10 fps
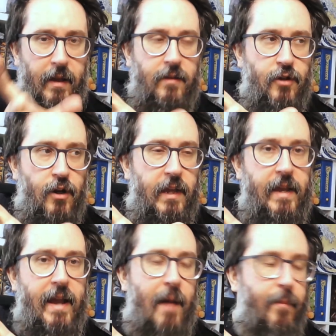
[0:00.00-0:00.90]
chunky
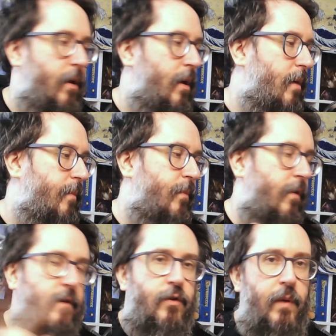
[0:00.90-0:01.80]
gap of you
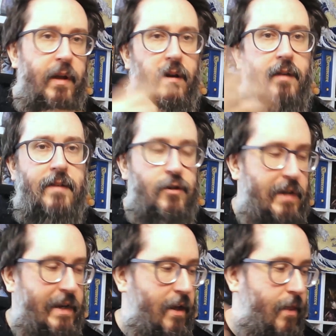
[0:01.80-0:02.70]
doing essentially
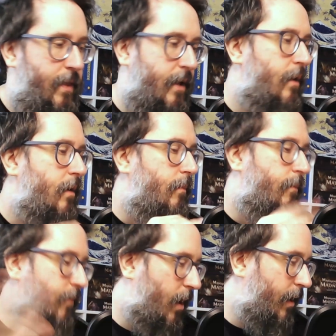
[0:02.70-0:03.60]
nothing,
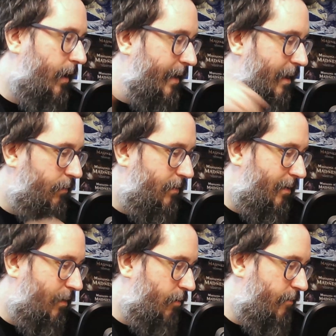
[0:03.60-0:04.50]
fine, it counts as a
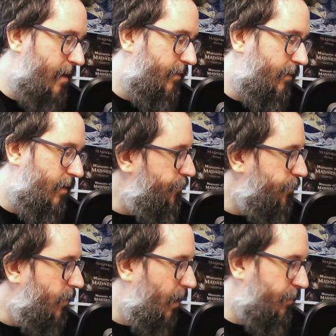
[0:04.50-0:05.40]
long rest.
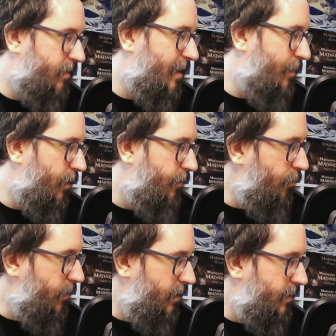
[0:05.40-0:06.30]
I'm just skipping through all
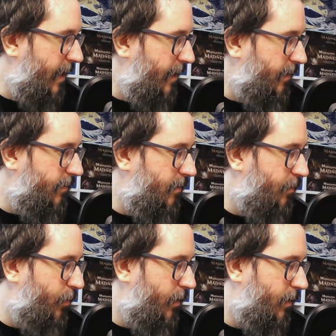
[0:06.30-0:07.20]
the deities at this
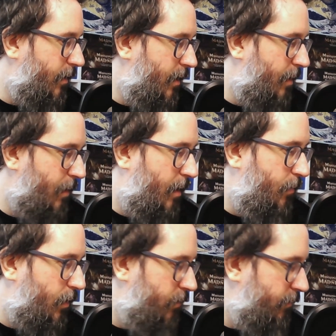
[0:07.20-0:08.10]
point. I'm not
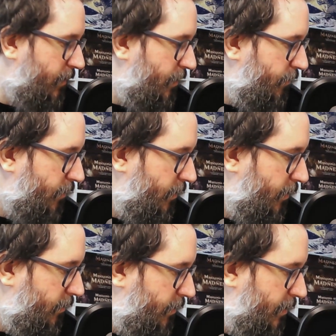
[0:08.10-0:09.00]
going to read those either.
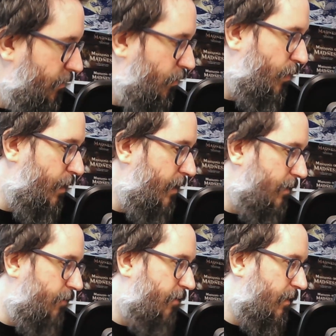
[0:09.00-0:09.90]
Although it is
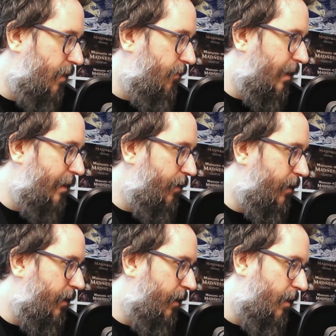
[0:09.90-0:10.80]
interesting that they've
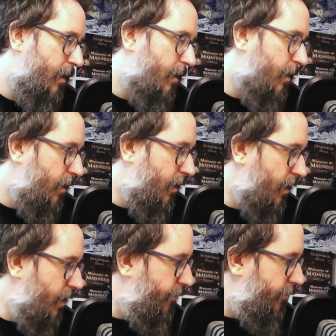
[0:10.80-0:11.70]
included
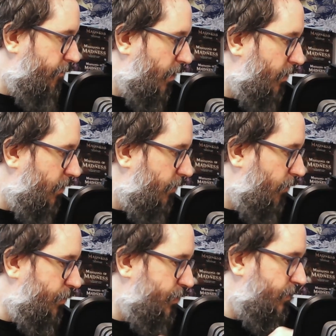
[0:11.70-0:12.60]
a variety of
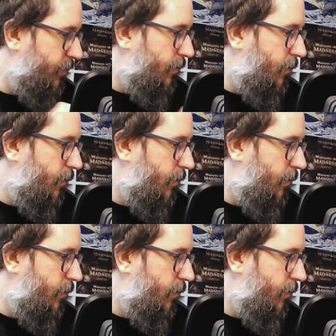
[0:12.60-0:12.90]
options,